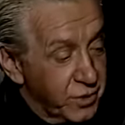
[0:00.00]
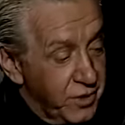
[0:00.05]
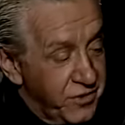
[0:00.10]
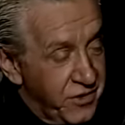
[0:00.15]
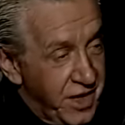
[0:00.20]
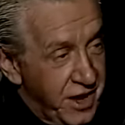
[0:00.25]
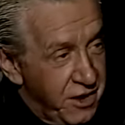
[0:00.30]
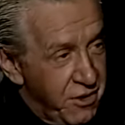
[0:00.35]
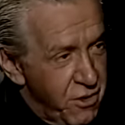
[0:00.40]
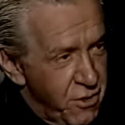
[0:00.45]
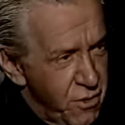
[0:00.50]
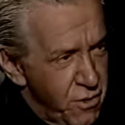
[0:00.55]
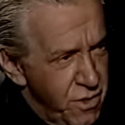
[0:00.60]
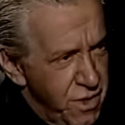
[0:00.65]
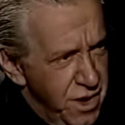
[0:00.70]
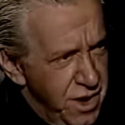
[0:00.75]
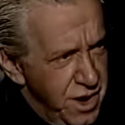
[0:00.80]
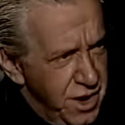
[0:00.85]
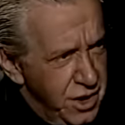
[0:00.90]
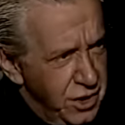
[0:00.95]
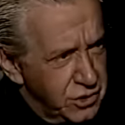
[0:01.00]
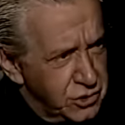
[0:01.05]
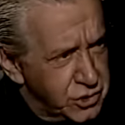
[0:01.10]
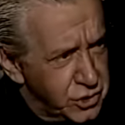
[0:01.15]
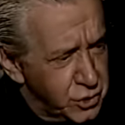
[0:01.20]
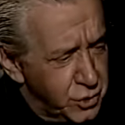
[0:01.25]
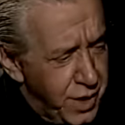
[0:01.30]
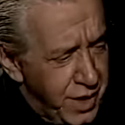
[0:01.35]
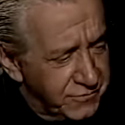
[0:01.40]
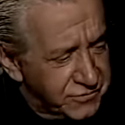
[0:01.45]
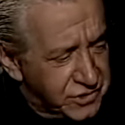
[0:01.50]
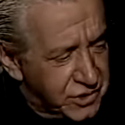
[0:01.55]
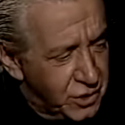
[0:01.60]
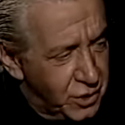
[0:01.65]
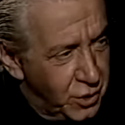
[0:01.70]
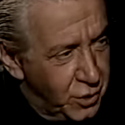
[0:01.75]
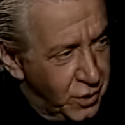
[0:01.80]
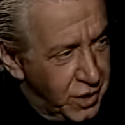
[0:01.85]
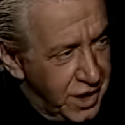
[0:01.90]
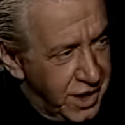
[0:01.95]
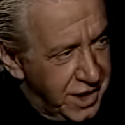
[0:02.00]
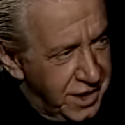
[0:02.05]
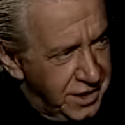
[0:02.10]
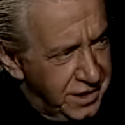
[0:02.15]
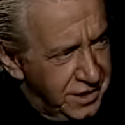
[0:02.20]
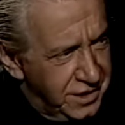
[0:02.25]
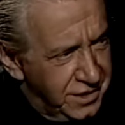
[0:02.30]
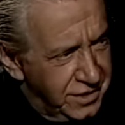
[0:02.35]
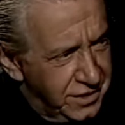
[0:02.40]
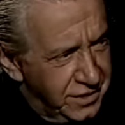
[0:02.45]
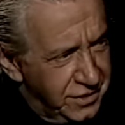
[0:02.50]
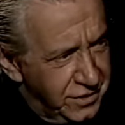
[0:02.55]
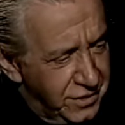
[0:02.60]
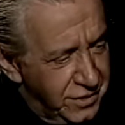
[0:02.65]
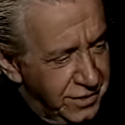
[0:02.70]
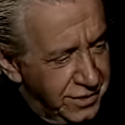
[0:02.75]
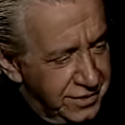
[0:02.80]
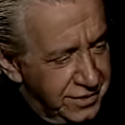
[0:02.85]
you, you have her in there? Do you have actually? Tallulah? She's on the